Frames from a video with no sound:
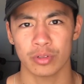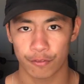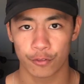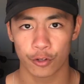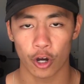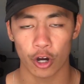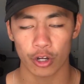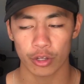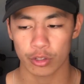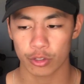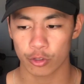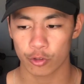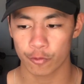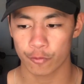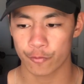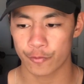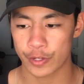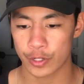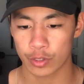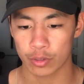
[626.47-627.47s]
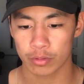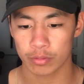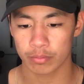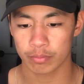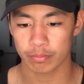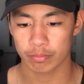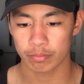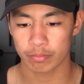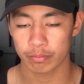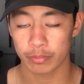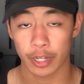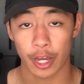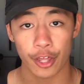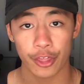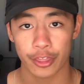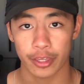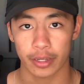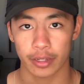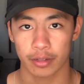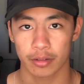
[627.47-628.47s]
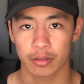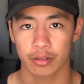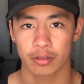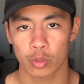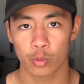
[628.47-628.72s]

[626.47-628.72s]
If not, you feel nothing.